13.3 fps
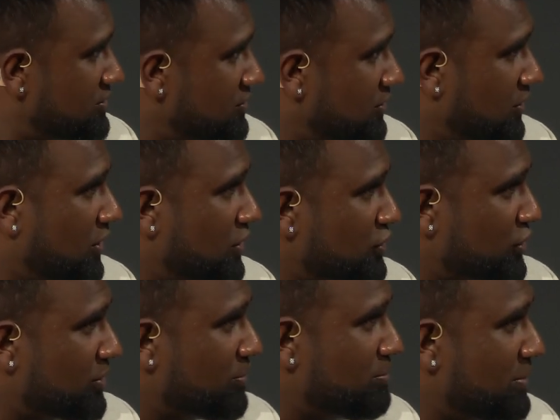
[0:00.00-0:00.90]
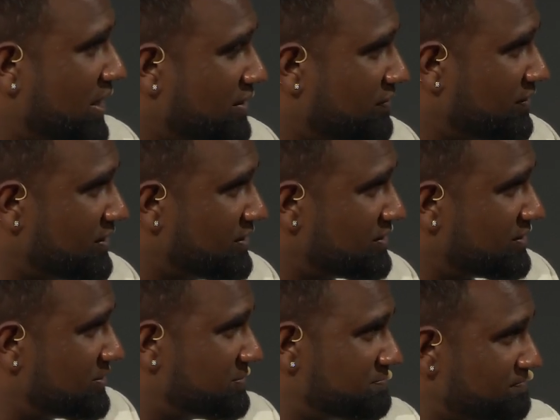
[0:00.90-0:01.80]
to the long term
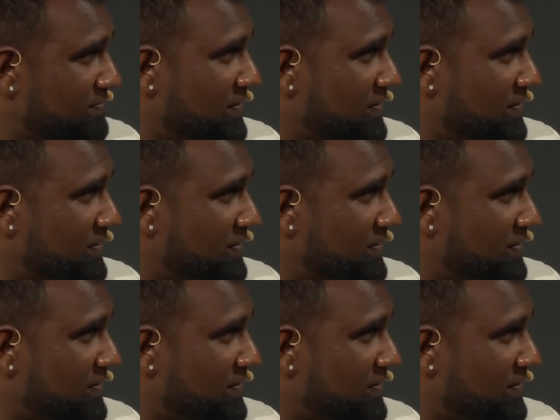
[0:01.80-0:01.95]
benefits?